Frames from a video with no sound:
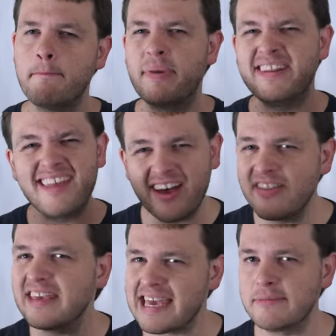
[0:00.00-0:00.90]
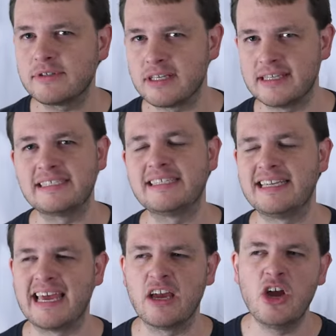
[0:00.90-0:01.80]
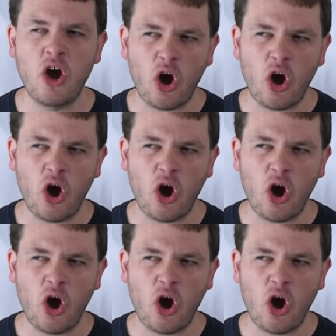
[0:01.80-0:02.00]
but none of the games on the list today